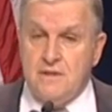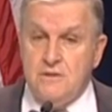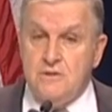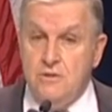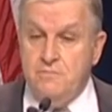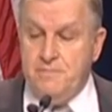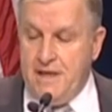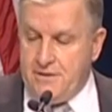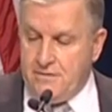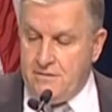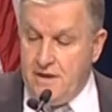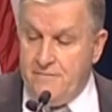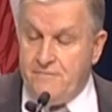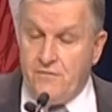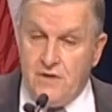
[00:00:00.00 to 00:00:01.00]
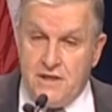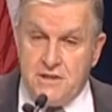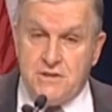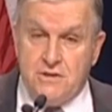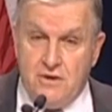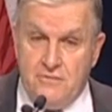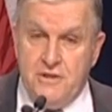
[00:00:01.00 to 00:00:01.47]
do better, and for
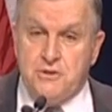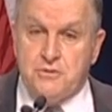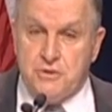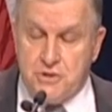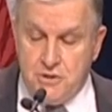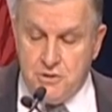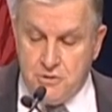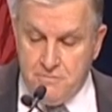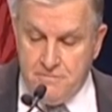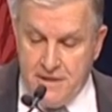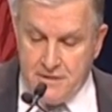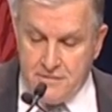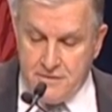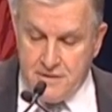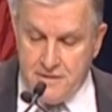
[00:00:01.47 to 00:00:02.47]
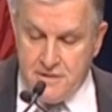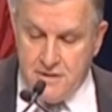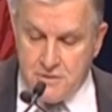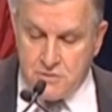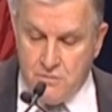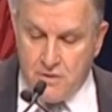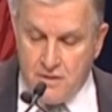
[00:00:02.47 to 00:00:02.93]
us in our interest to do better in
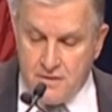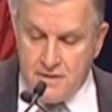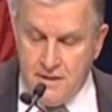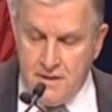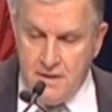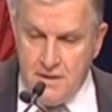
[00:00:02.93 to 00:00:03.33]
this world.